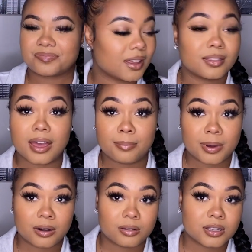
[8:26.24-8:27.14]
that
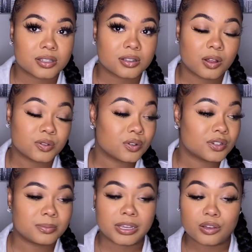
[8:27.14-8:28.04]
bottle is closer to
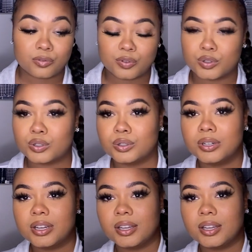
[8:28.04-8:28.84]
being full.